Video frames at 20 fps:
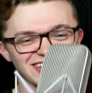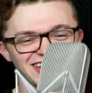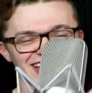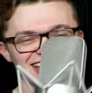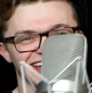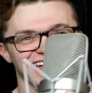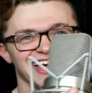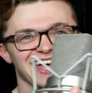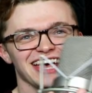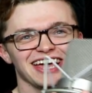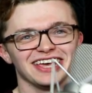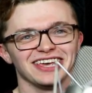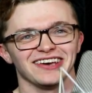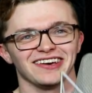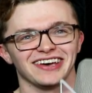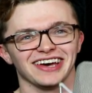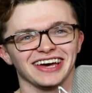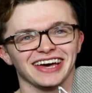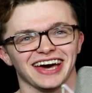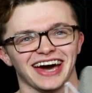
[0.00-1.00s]
Look at
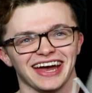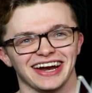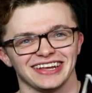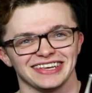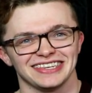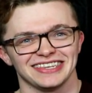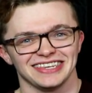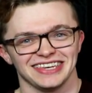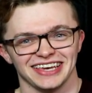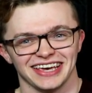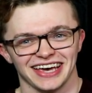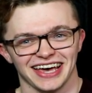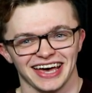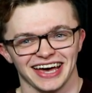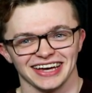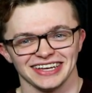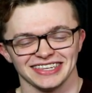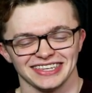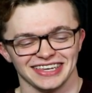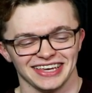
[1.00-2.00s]
you can kind of see it
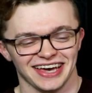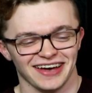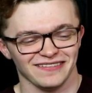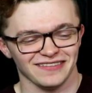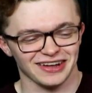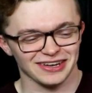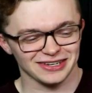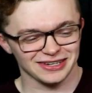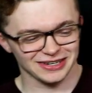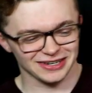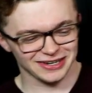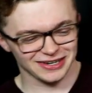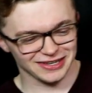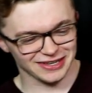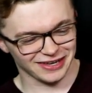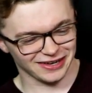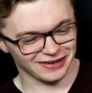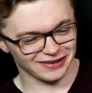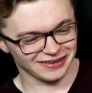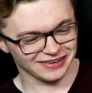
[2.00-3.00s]
actually. I'm not sure
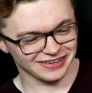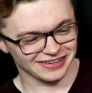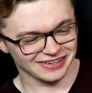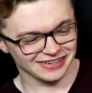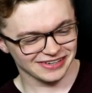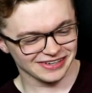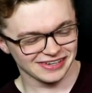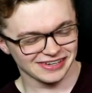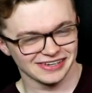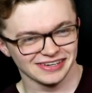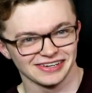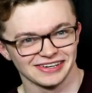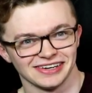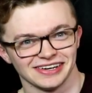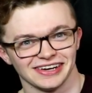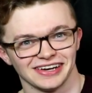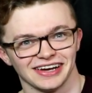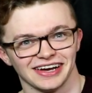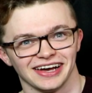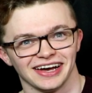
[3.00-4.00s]
it's though. bigger than your
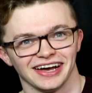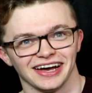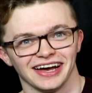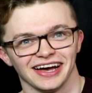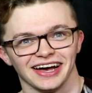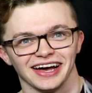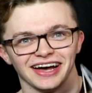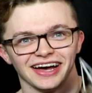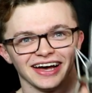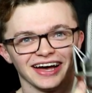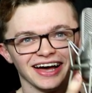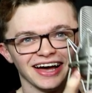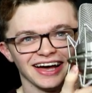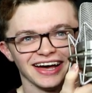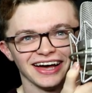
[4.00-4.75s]
forehead.